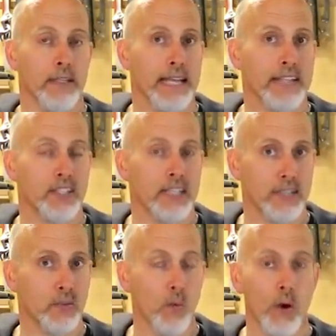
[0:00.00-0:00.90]
That's
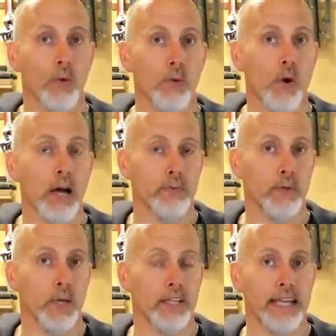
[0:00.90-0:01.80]
that's what we want.
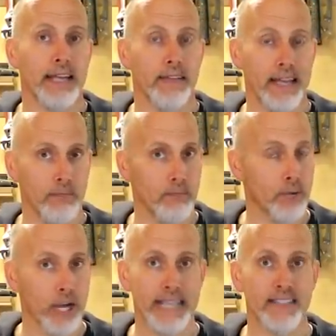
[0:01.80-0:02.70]
We want that that
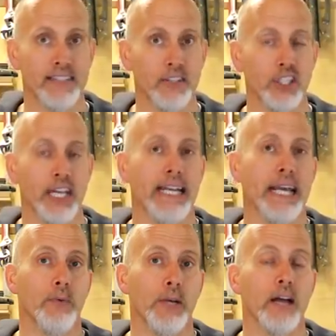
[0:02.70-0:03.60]
bright sunshine,
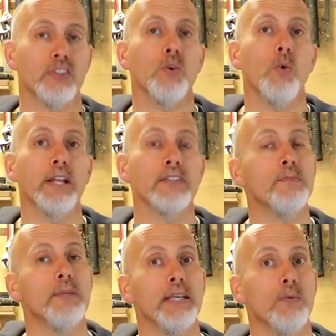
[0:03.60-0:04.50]
and we also want it
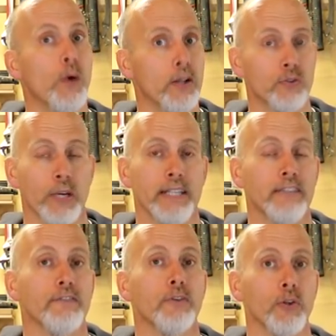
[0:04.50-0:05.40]
to be well drained
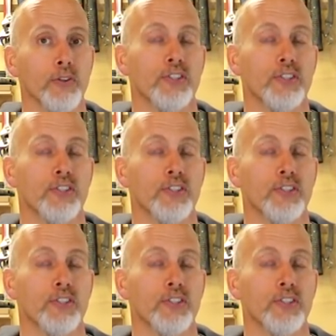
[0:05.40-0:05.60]
and fertile.